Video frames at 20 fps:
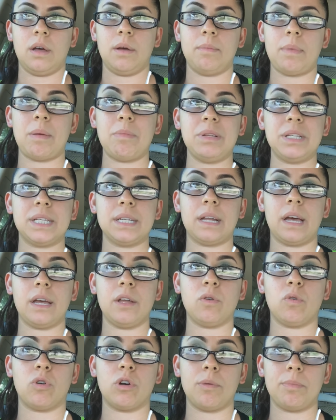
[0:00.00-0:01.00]
maybe
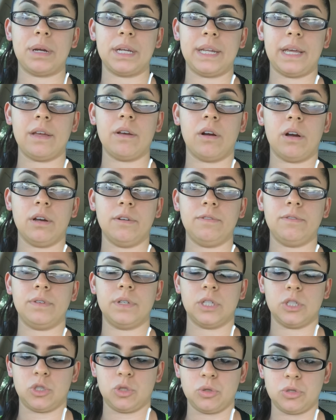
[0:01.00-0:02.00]
tonight or on my day off,
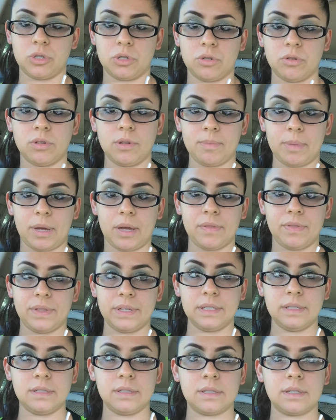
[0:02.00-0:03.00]
to journal about
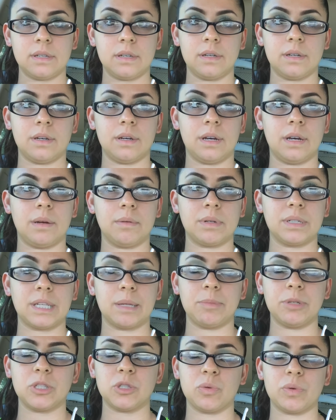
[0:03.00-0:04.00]
this, because
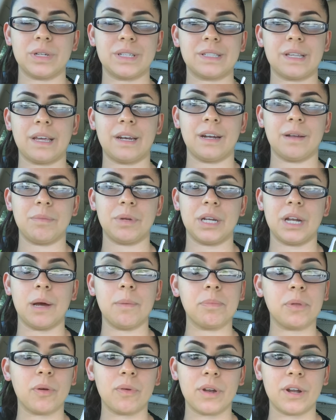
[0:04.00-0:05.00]
I've been so excited. I've been
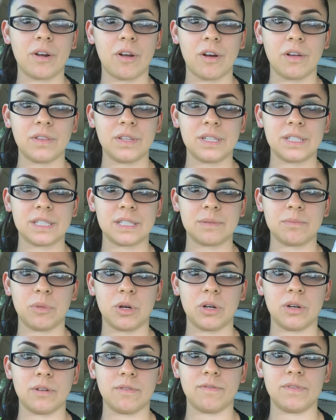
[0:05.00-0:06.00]
uploading all these
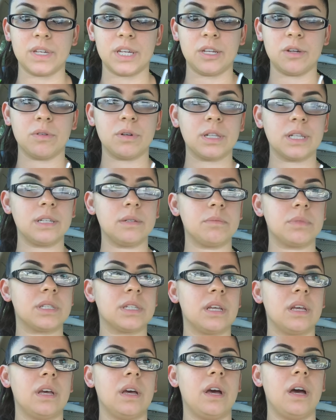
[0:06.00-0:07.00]
small video
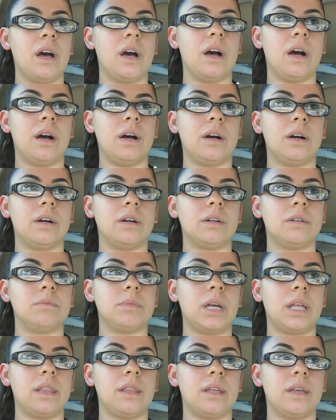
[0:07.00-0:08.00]
clips.
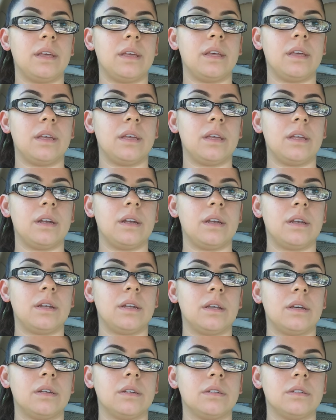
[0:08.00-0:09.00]
And
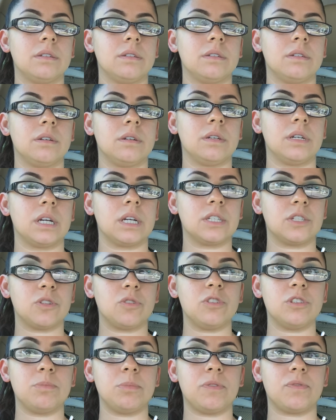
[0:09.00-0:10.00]
then,
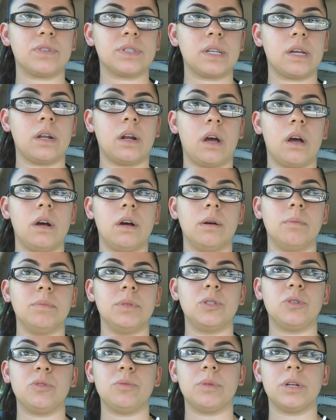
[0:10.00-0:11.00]
excuse me for saying
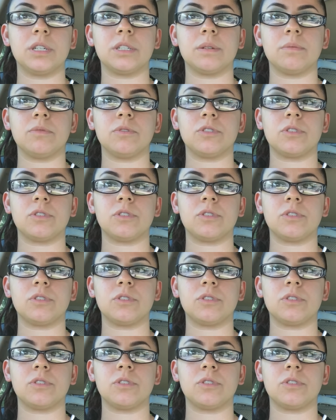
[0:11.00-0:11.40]
too much.